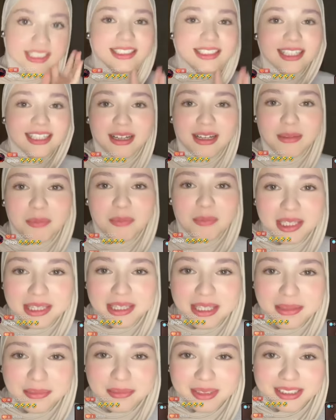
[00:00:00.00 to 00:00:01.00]
Yeah, wow, my
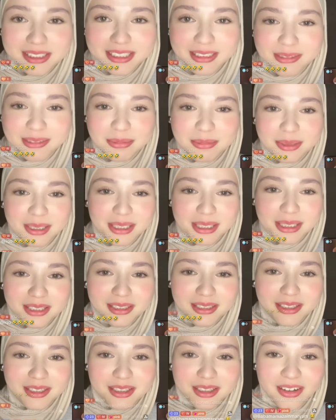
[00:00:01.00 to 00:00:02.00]
name is gonna be
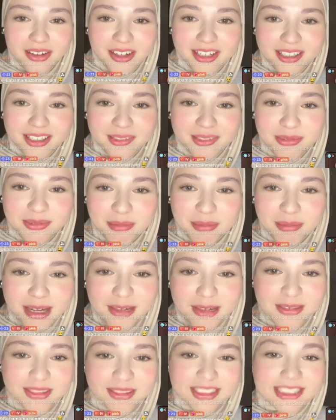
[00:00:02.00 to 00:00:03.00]
gone from
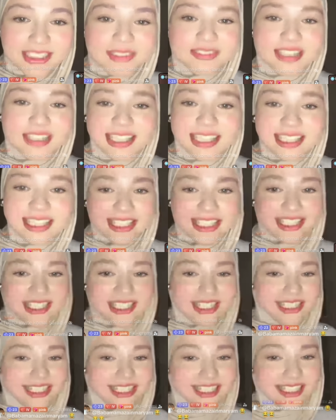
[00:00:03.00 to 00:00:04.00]
hourly
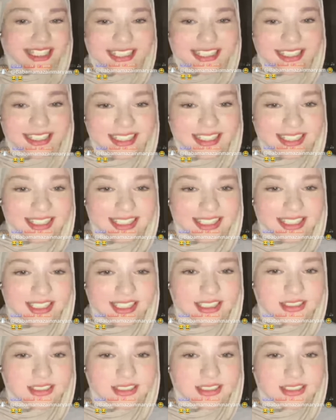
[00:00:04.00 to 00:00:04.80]
ranking.